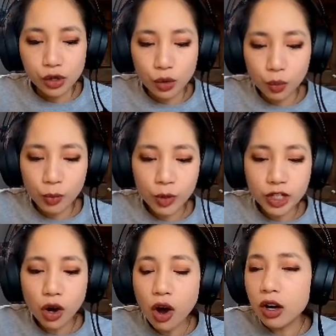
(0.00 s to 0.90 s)
when we
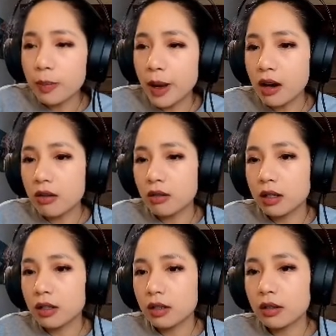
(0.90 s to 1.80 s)
talk about
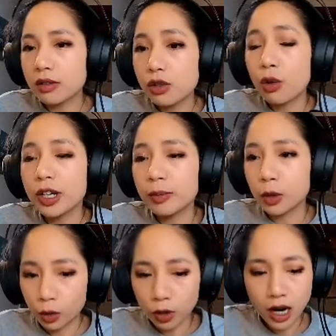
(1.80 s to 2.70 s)
sodium
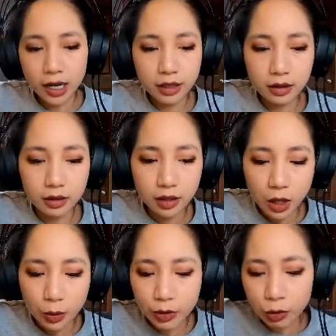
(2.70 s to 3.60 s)
chloride,
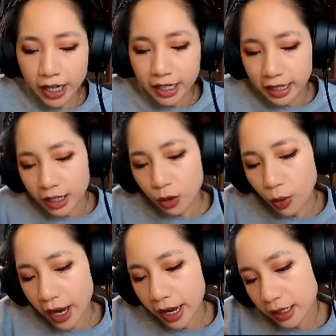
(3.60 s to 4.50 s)
we write it in a
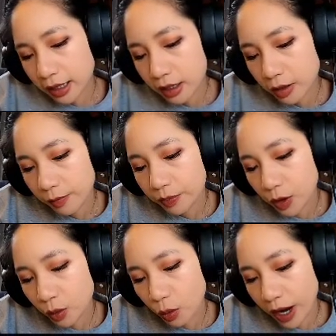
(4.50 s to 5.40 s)
way
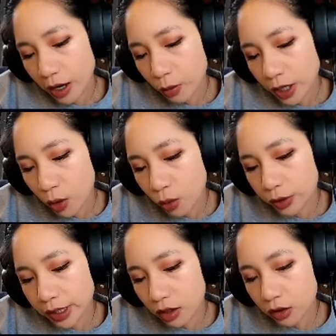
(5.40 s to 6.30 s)
where we only
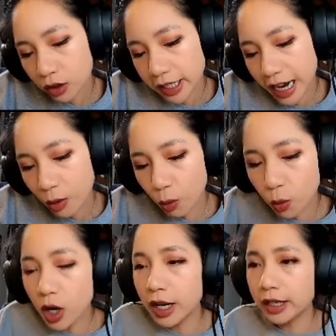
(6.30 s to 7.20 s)
are looking at
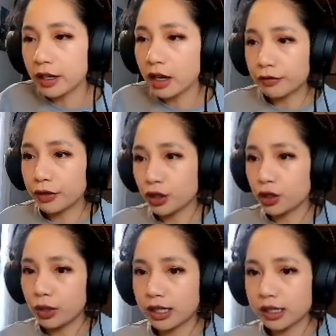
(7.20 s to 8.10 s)
one of the
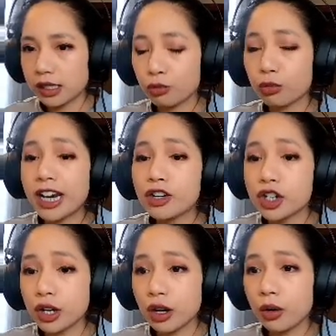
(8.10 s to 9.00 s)
units, the
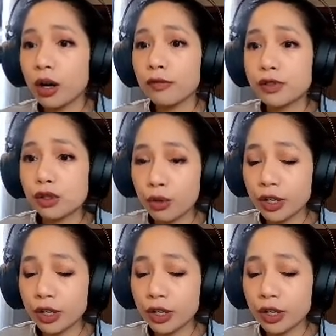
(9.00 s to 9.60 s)
ratio of sodium